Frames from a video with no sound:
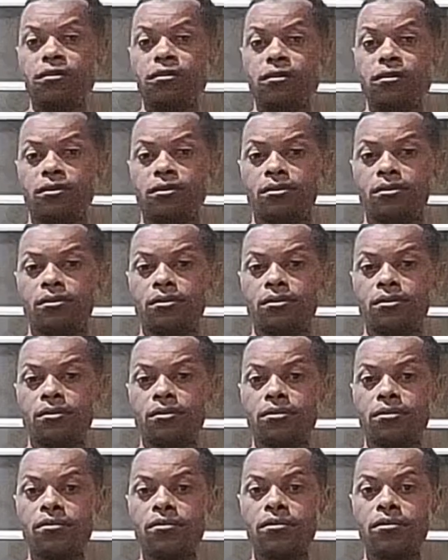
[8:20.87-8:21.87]

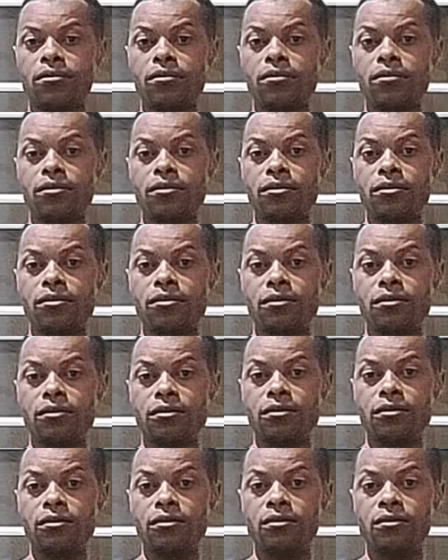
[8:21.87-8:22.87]

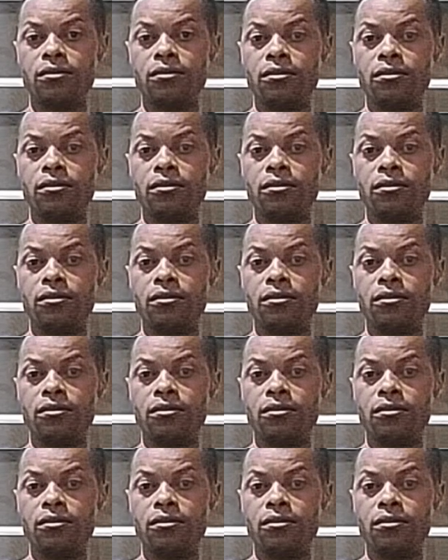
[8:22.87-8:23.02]
Nobody speaks.